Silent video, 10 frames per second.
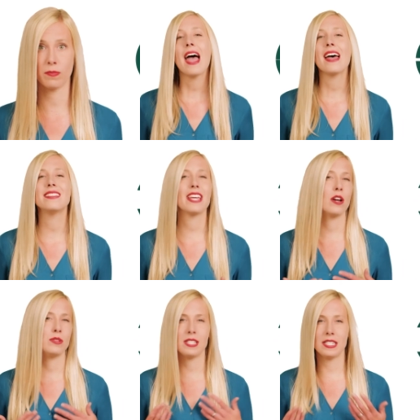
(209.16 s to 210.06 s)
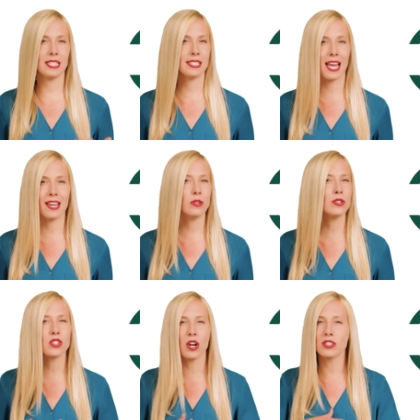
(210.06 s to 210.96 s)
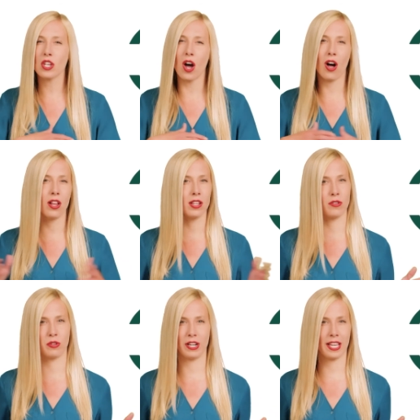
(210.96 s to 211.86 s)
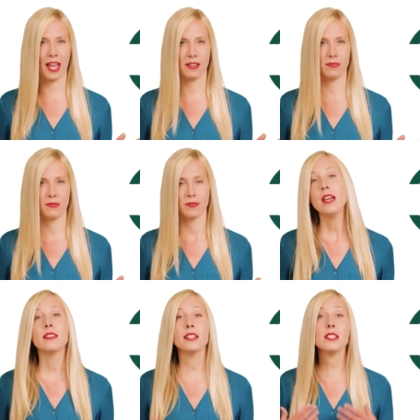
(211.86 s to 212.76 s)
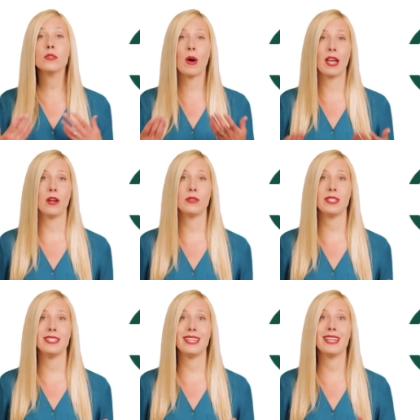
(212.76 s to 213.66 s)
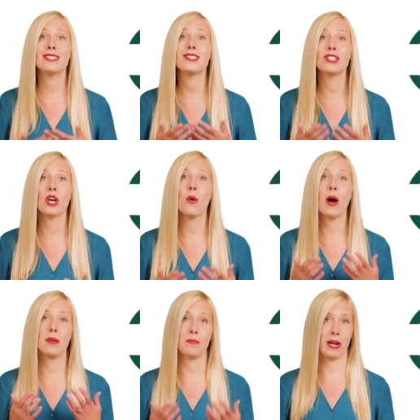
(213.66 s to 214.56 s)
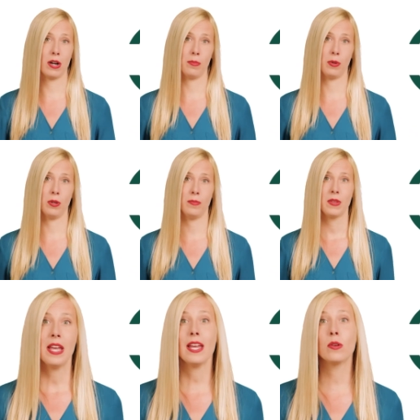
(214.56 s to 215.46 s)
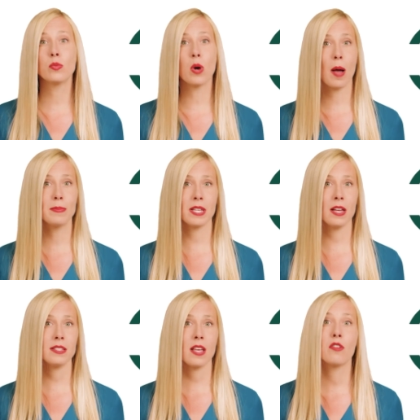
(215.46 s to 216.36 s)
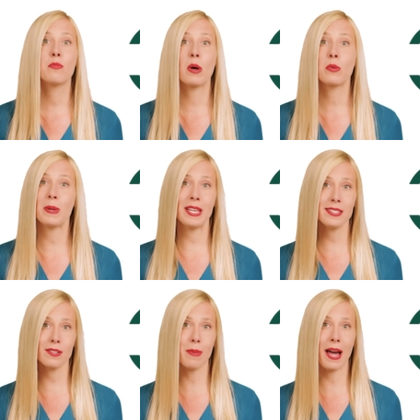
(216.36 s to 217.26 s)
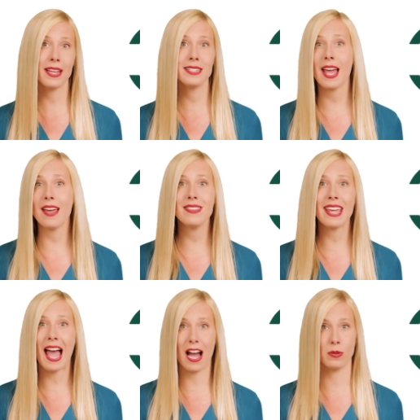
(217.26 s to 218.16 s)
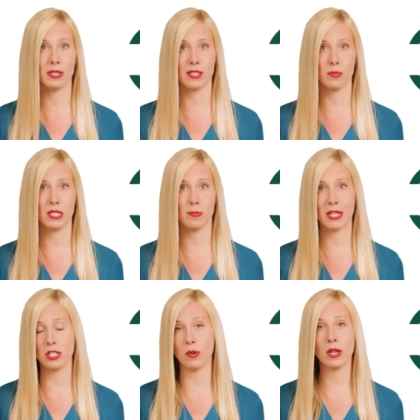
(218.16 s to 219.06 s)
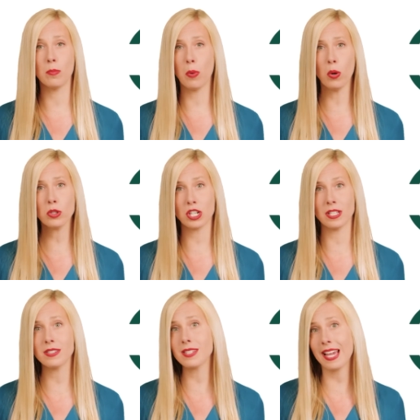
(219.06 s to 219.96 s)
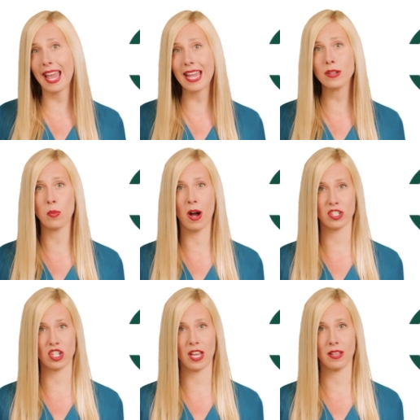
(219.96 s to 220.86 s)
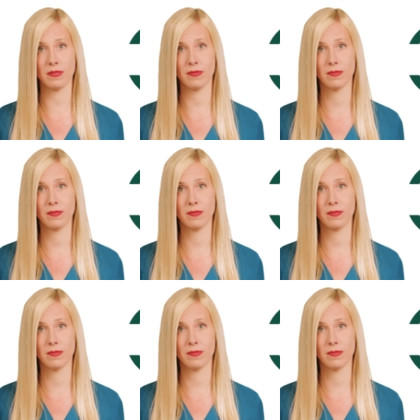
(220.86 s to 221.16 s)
And the OCD cycle starts all over again. This is why OCD is so unbearable. It robs us of both peace of mind and the hours that we spend doing compulsions like hand washing.